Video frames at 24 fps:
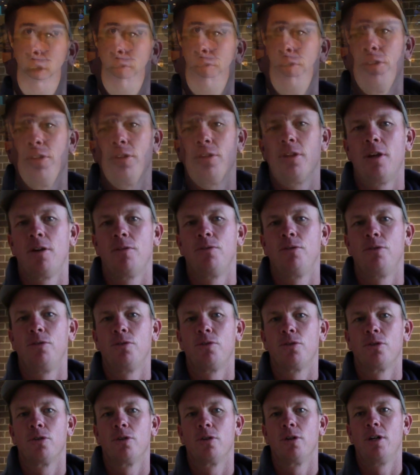Obviously, thankful
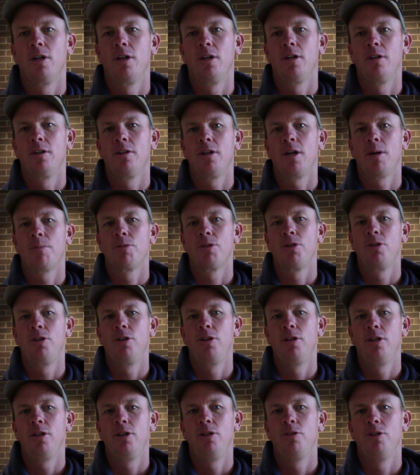for uh, the
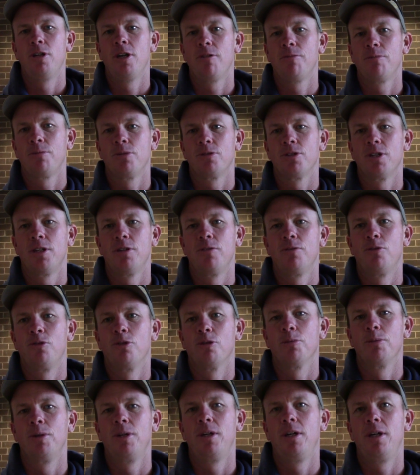opportunity that UNF presented
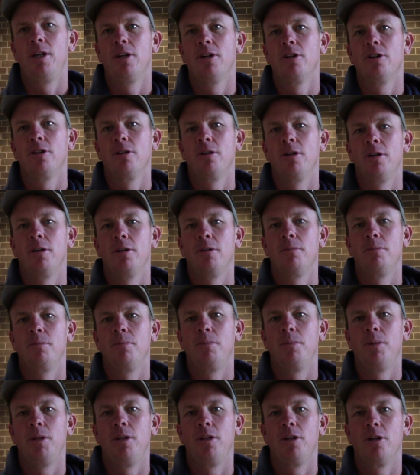for me here to
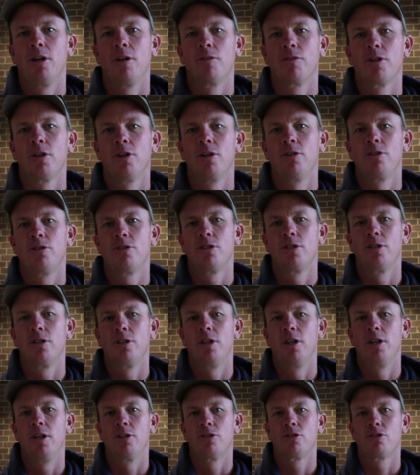be the golf coach
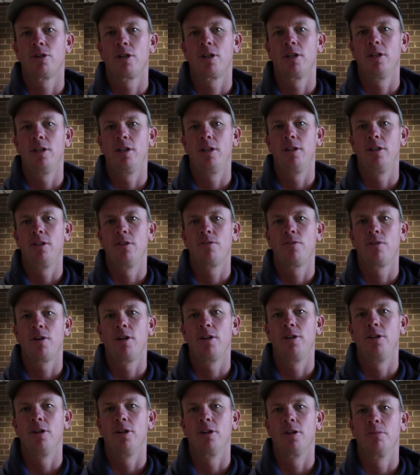and uh, try to lead these
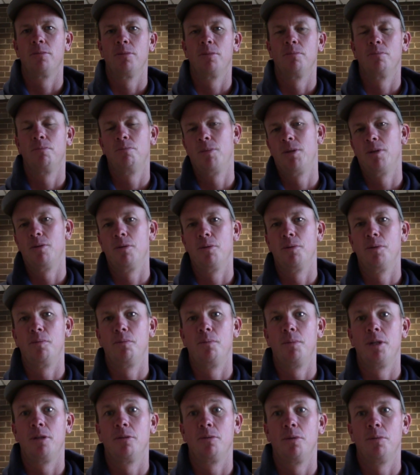fine young men, men
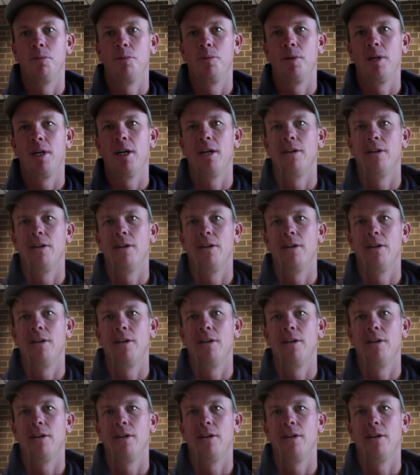and women we